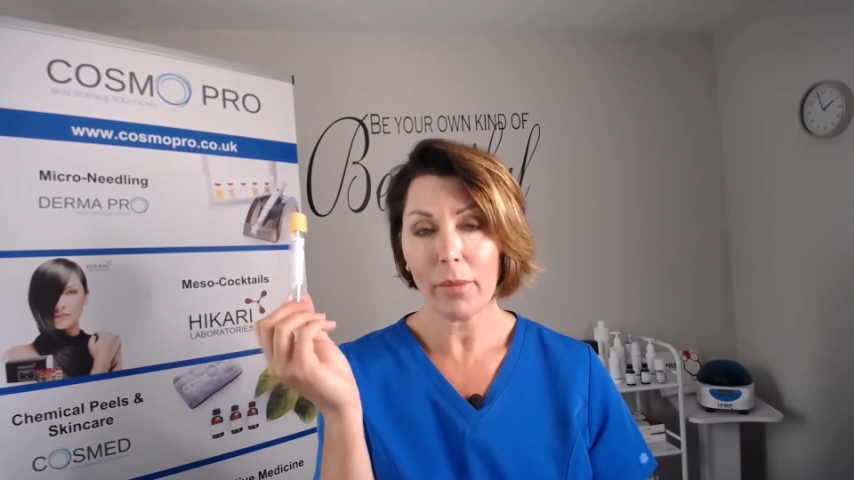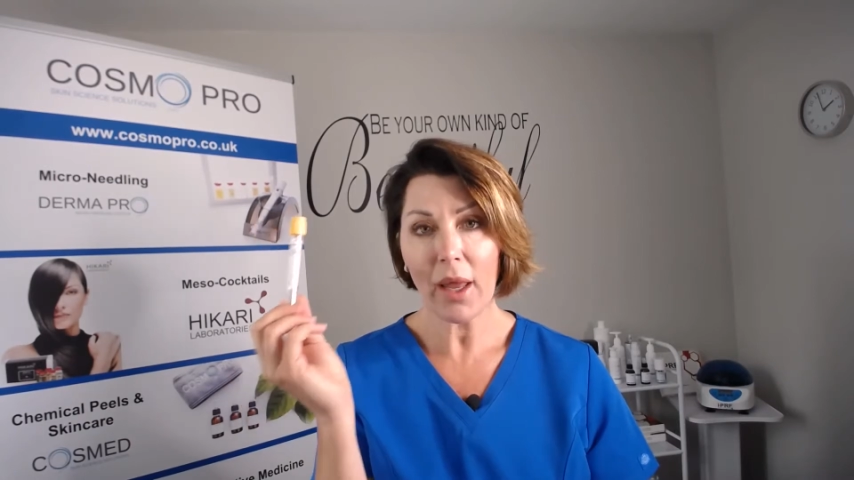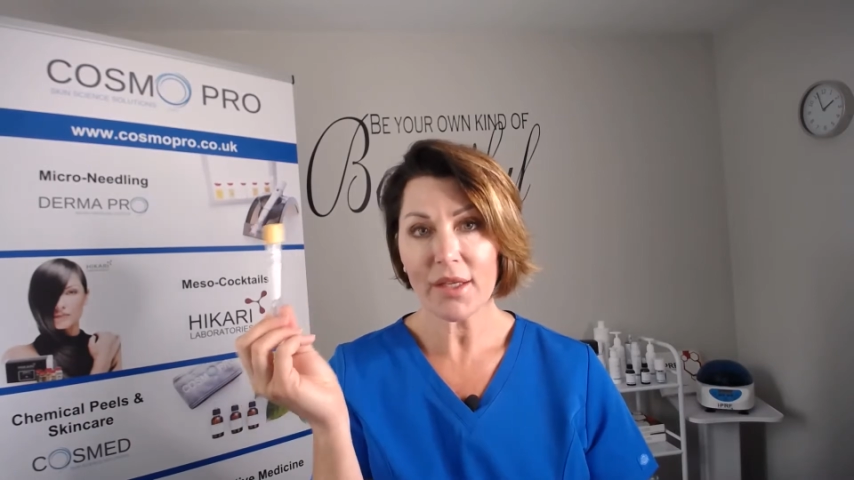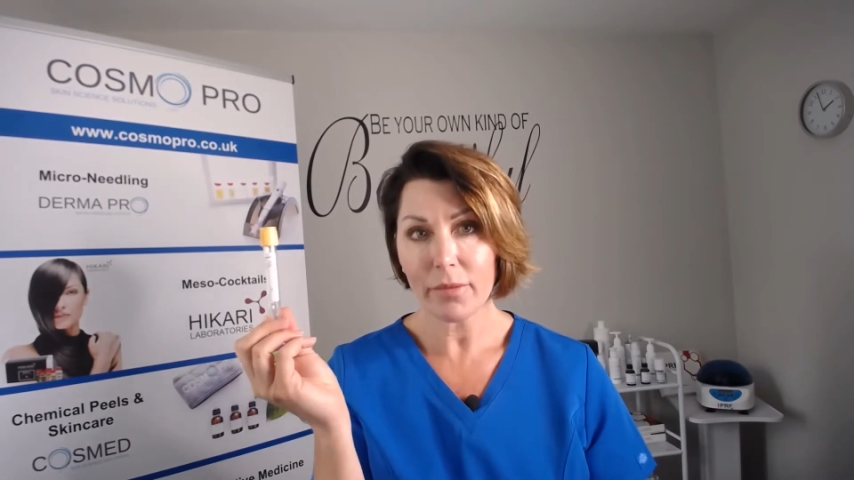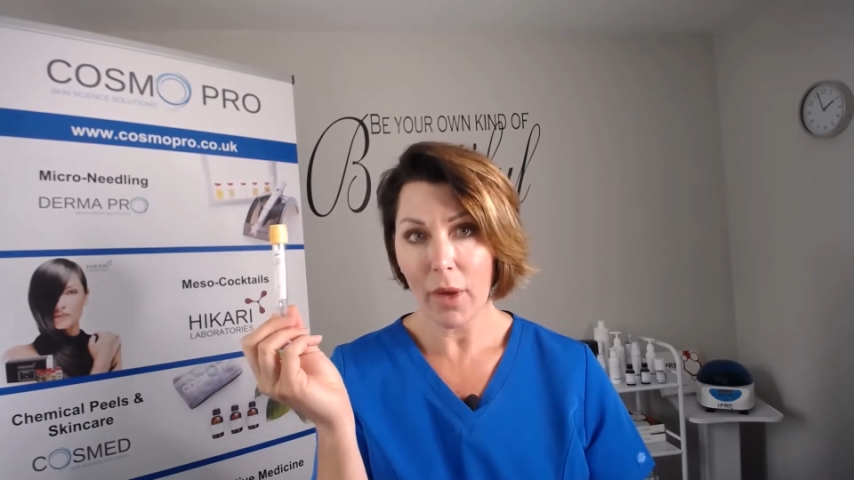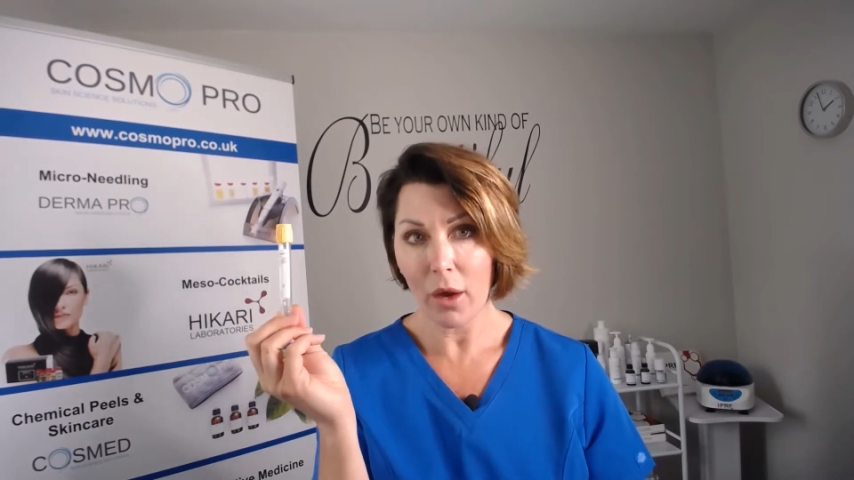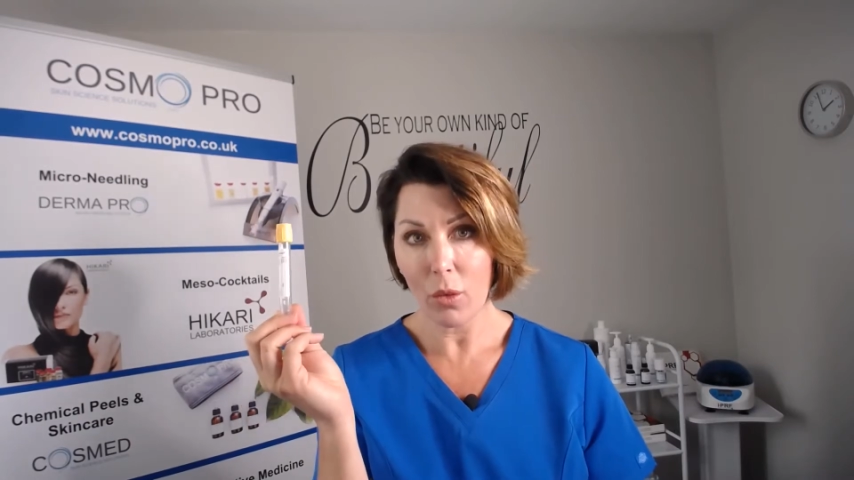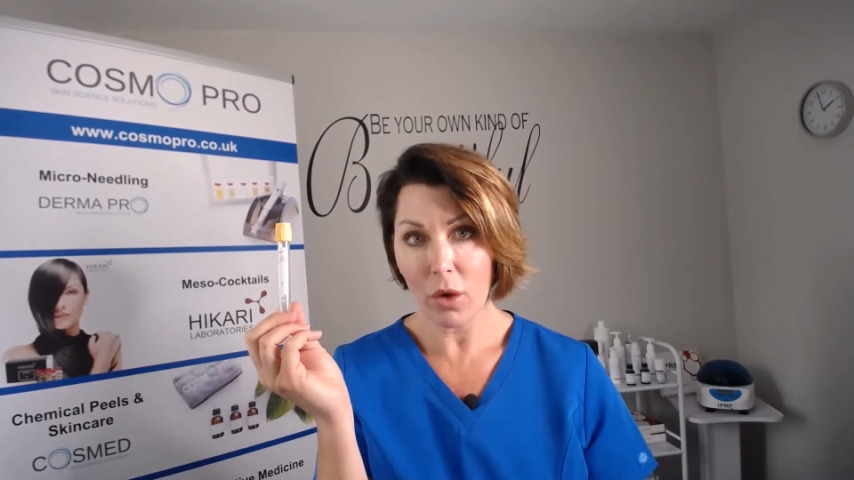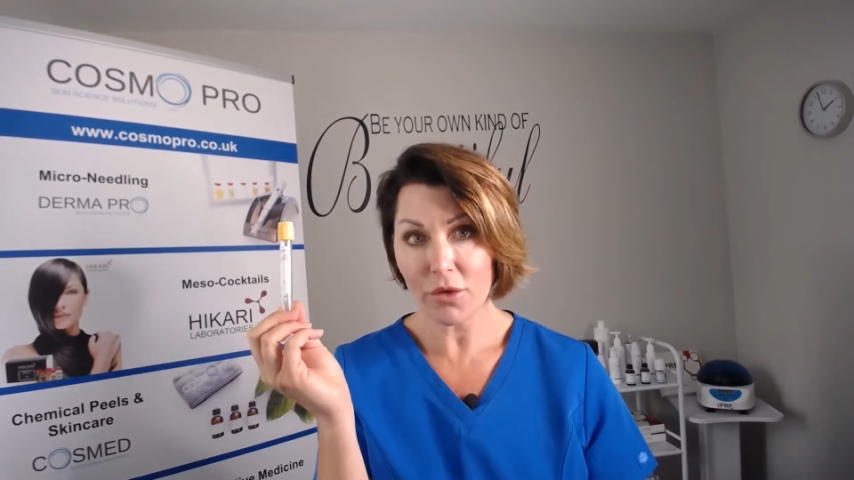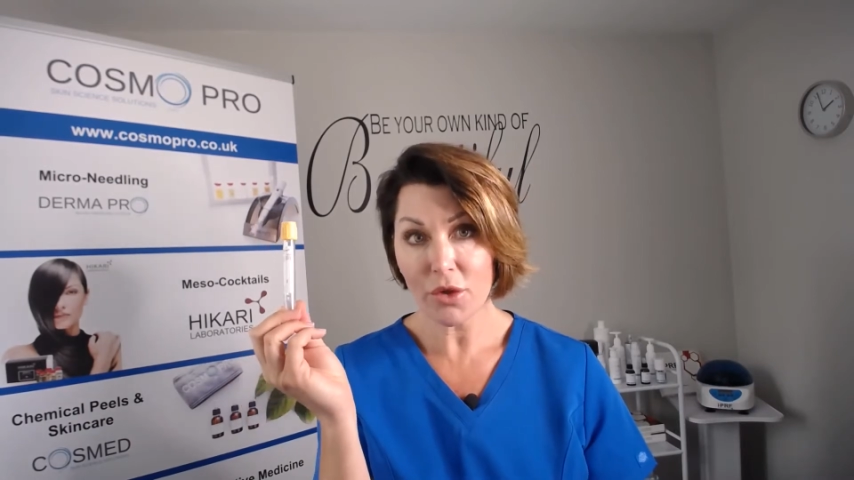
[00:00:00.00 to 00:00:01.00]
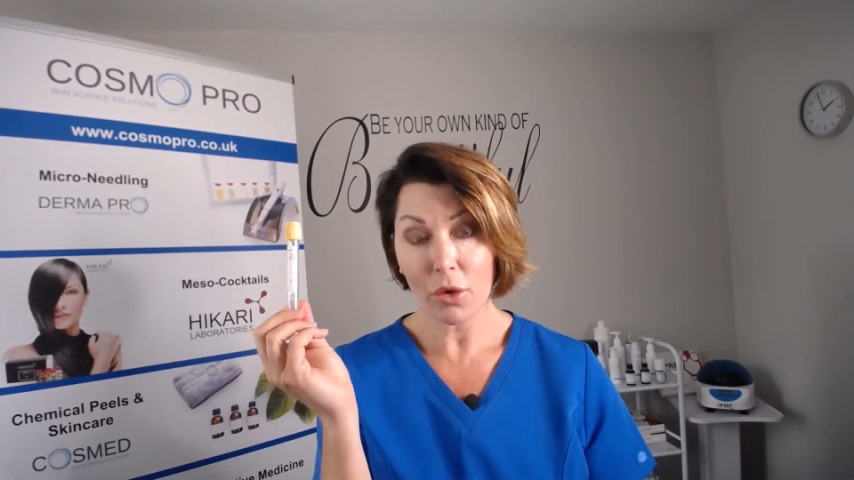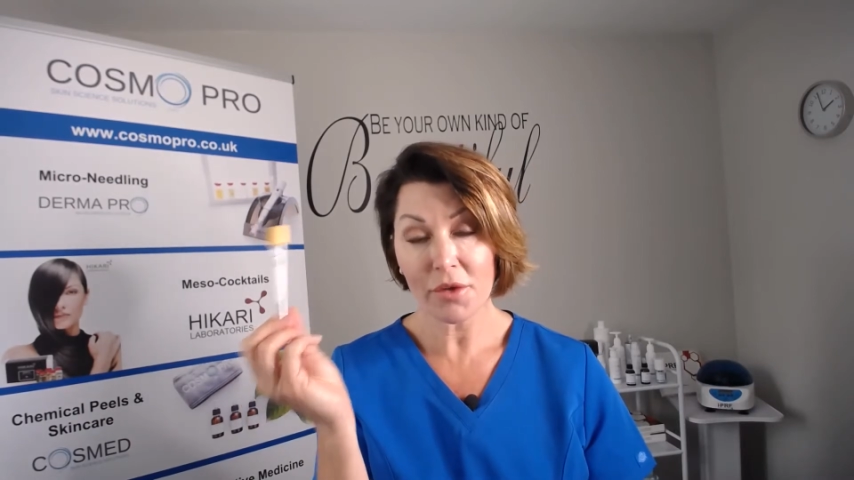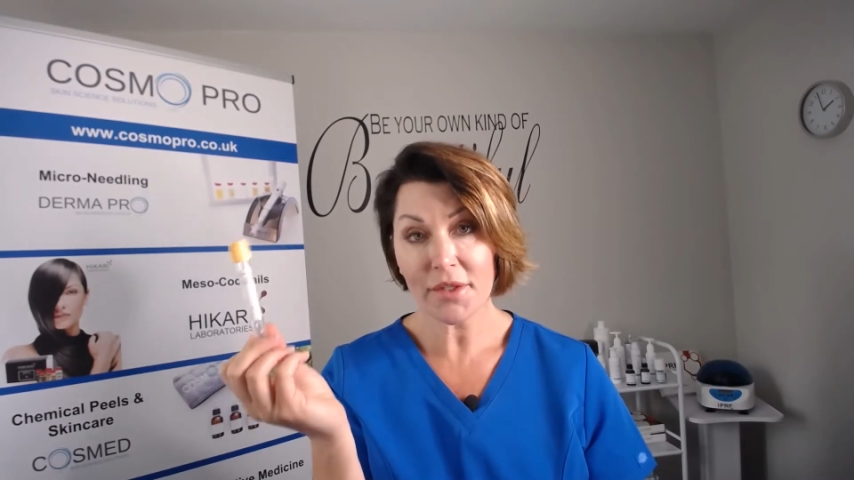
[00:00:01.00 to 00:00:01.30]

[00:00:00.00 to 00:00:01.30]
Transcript: plasma once all the